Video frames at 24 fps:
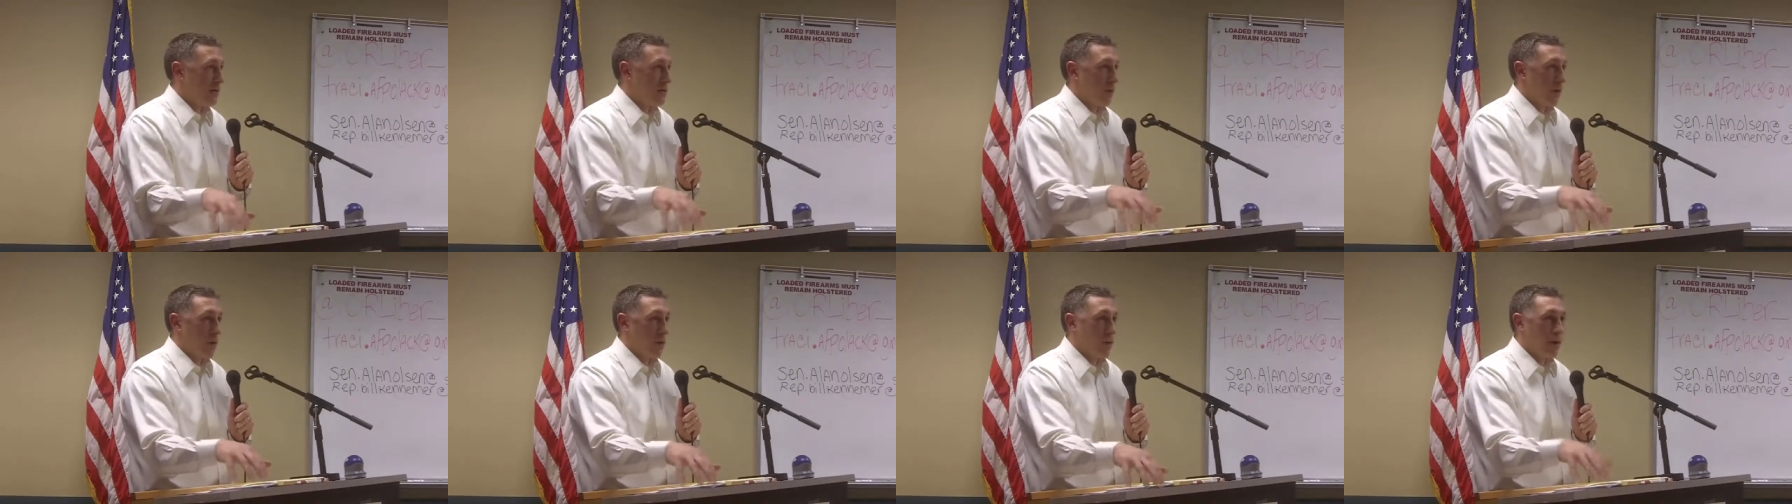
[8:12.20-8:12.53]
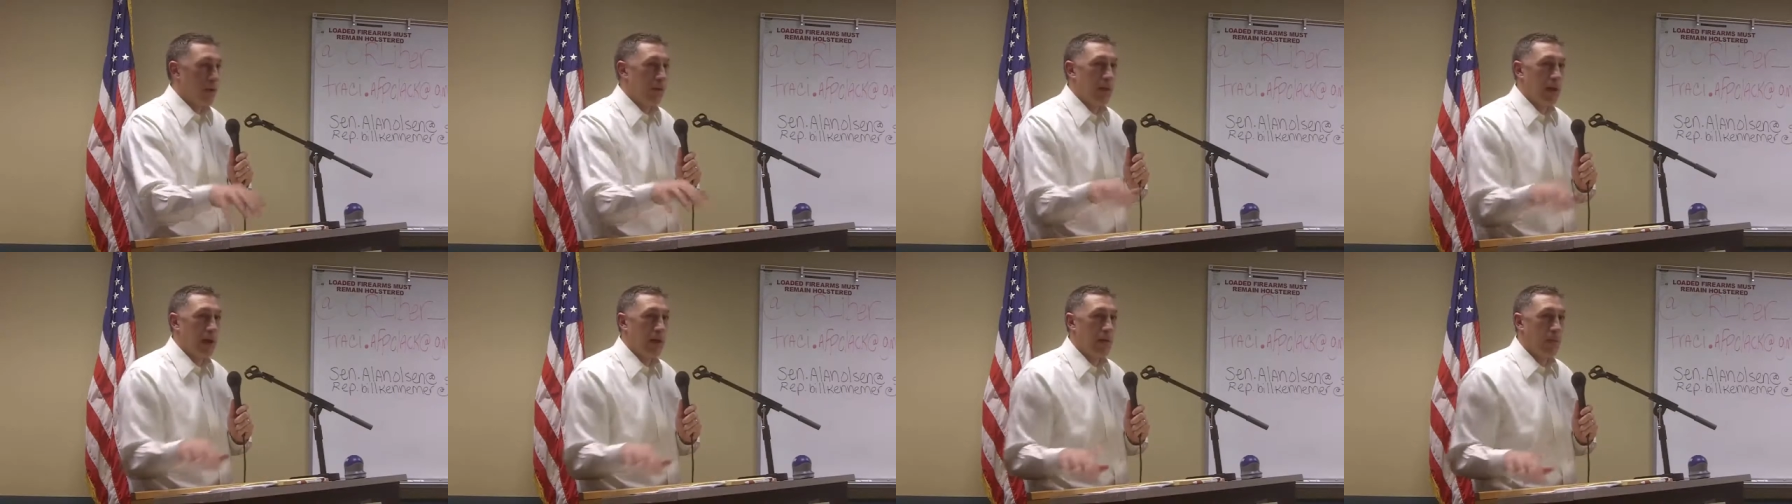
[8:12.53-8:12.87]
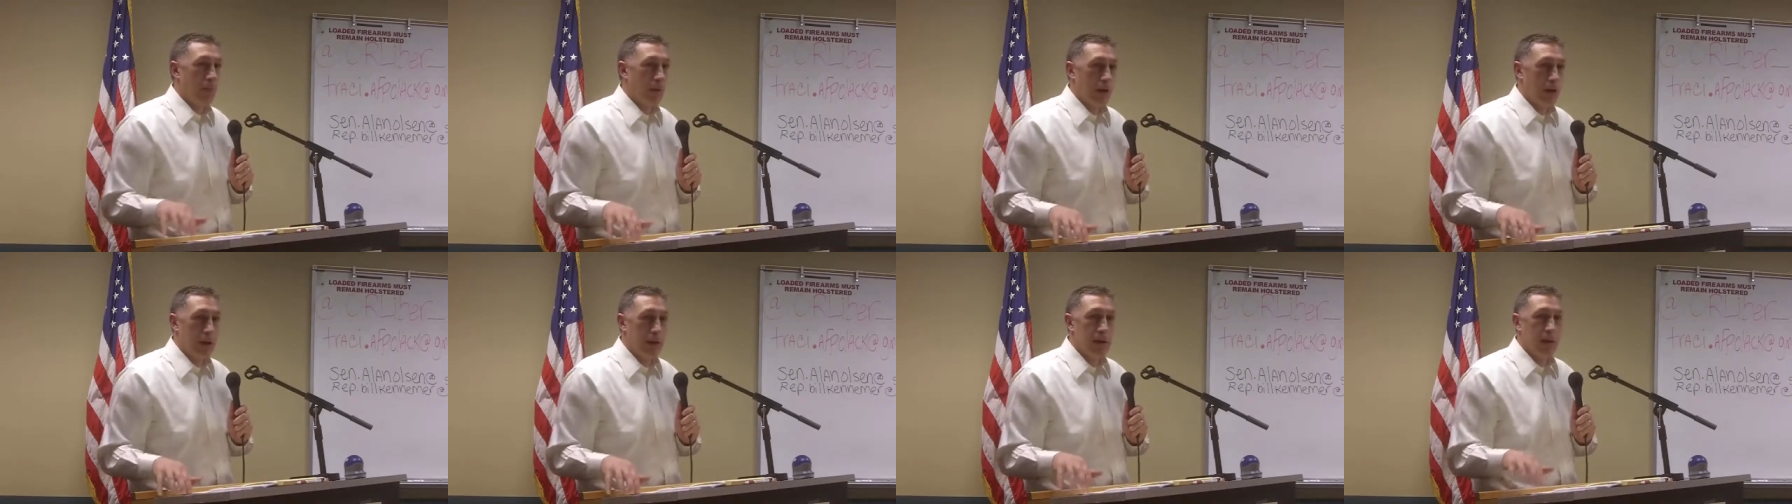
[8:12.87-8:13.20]
what we
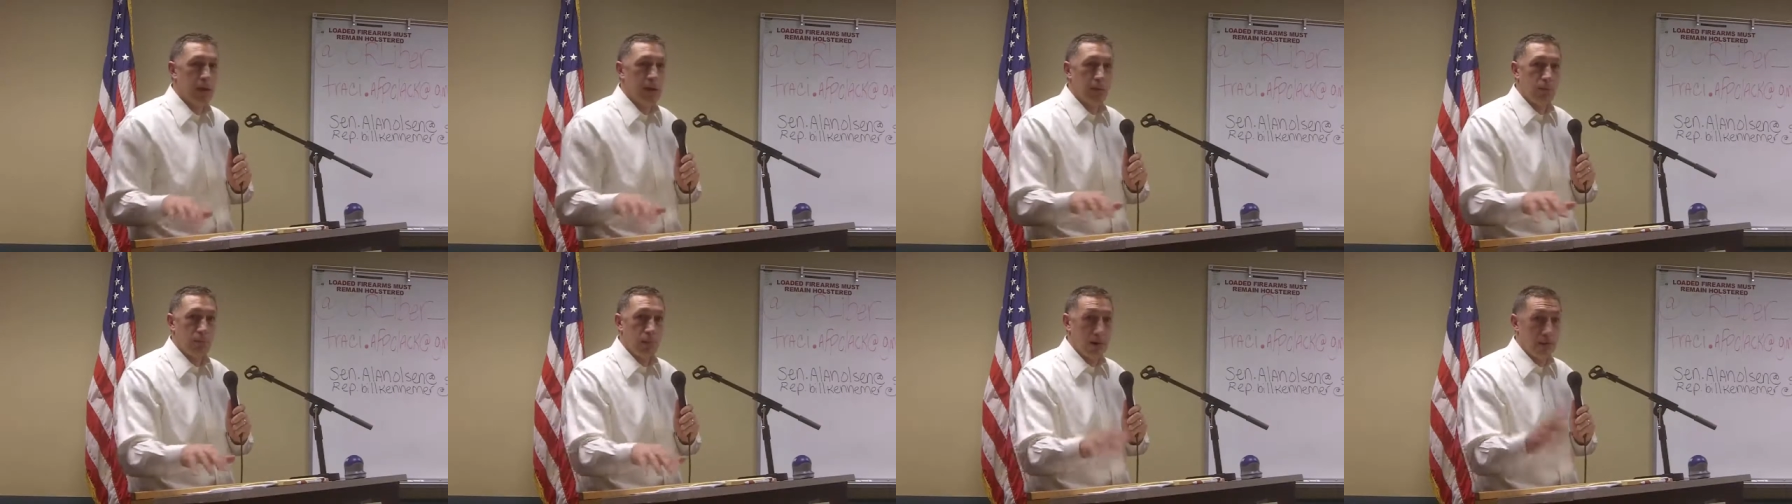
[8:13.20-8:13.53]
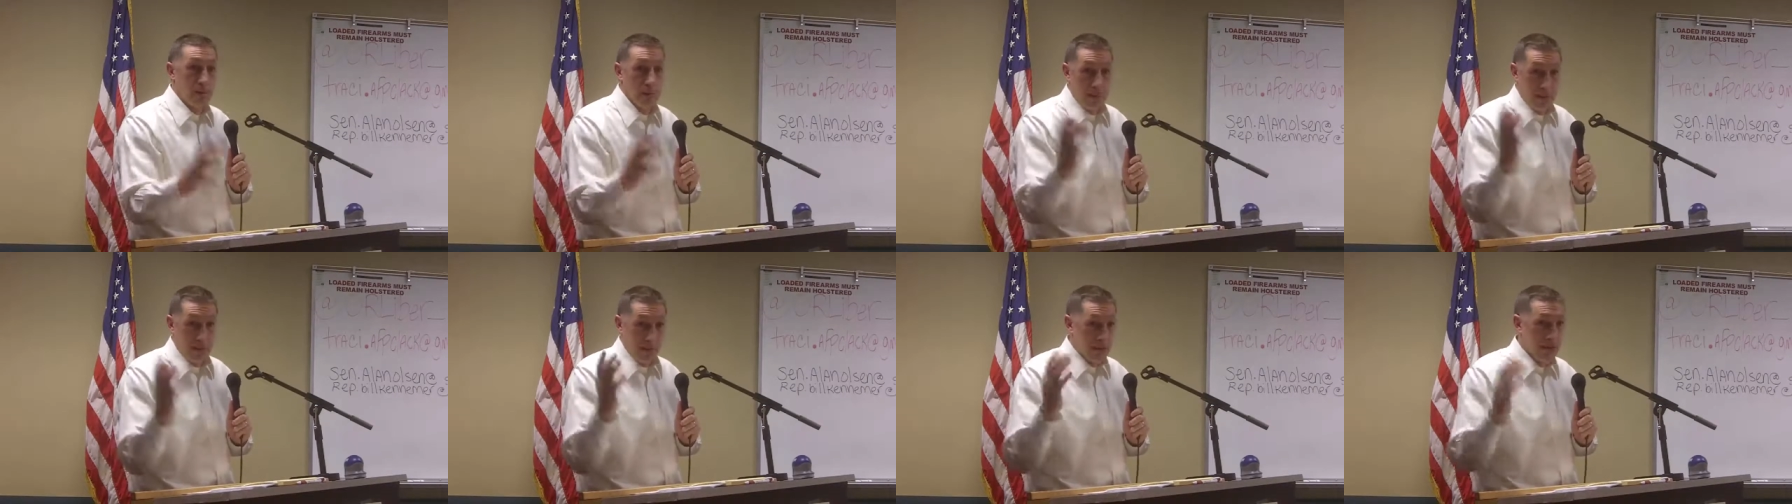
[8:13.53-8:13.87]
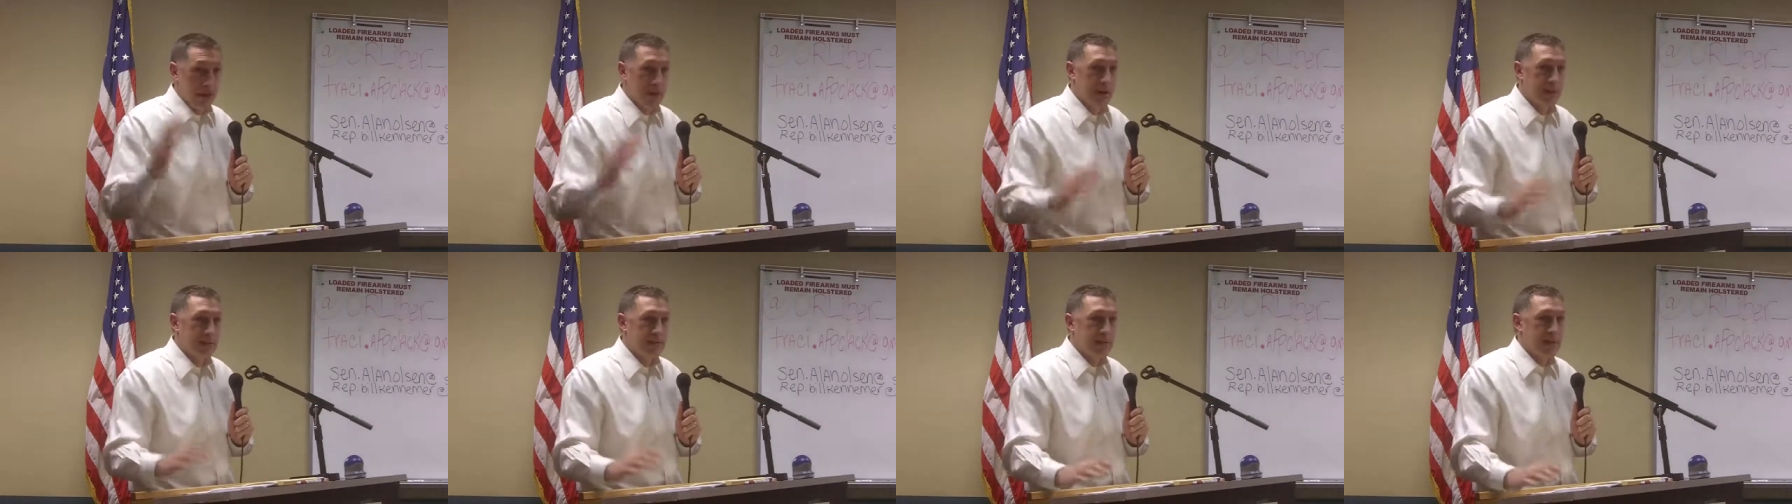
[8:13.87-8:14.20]
might want and what
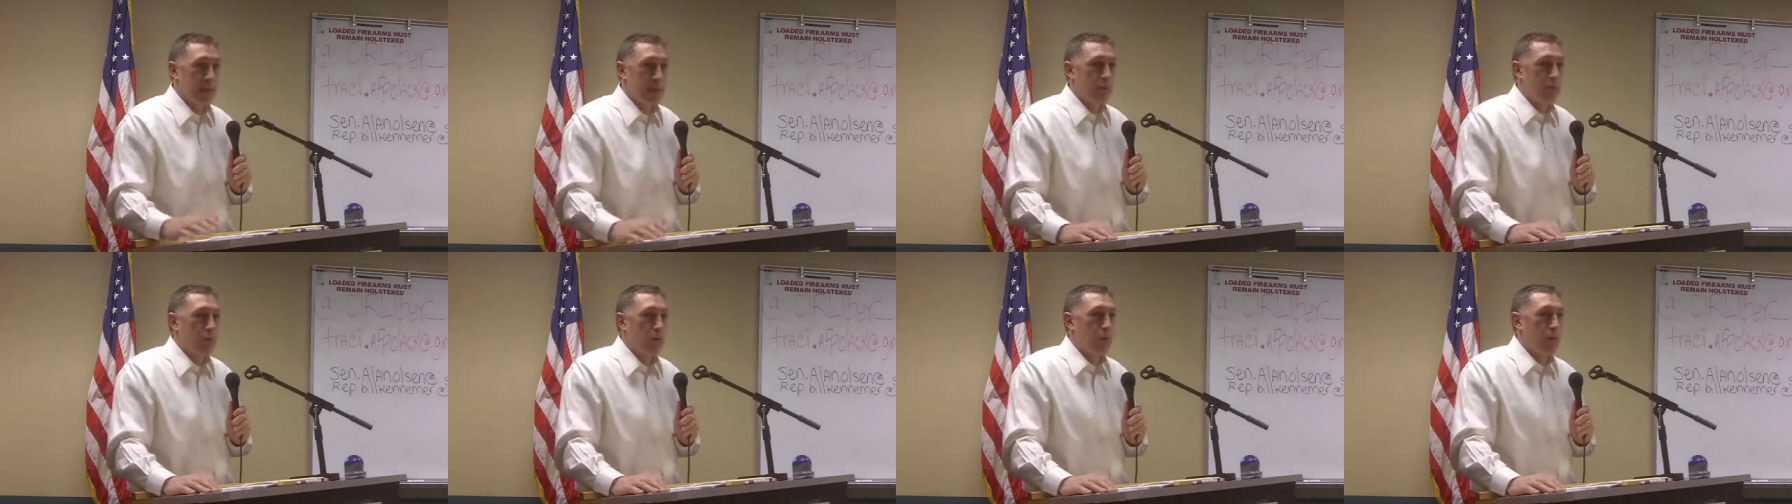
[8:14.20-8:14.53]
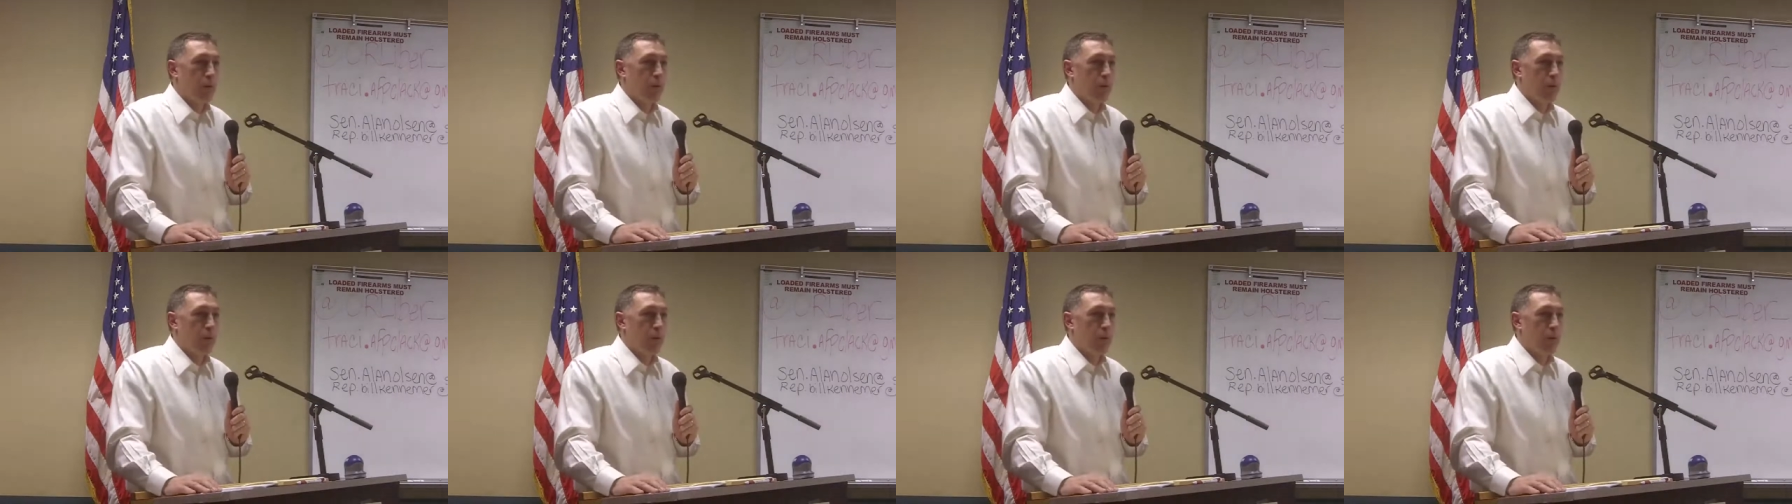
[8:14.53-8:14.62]
an example